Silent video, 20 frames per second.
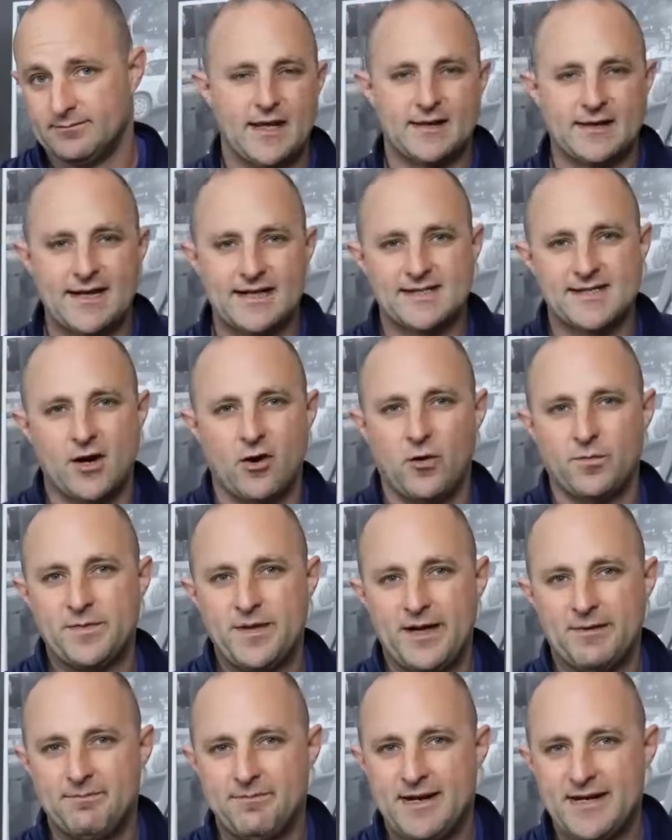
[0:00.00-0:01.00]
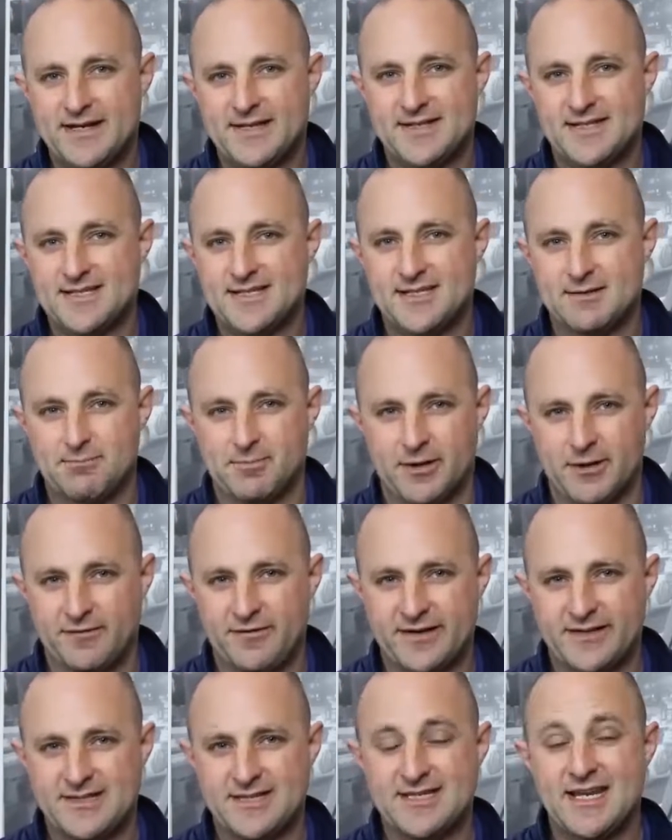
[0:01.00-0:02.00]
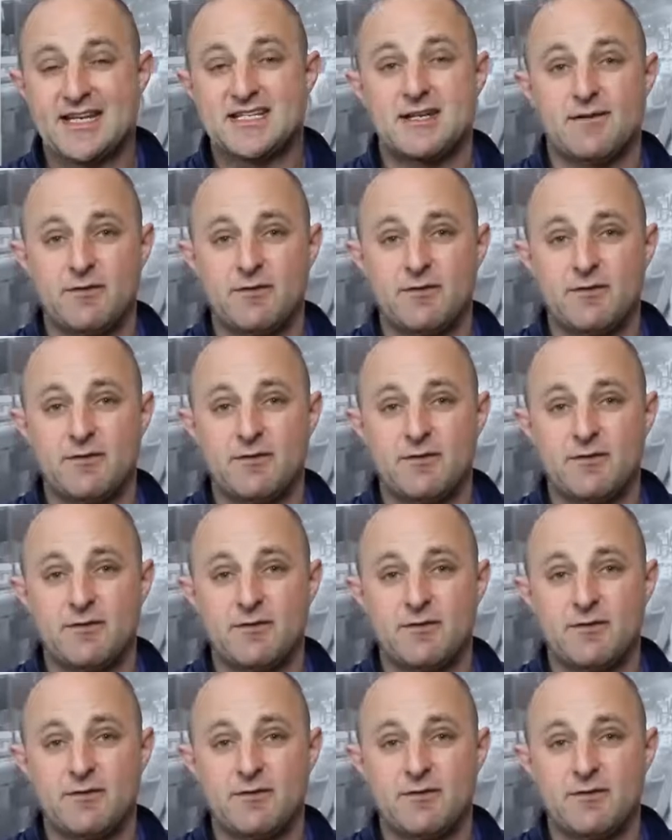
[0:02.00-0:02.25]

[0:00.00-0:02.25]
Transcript: Guys, I hope that makes perfect sense.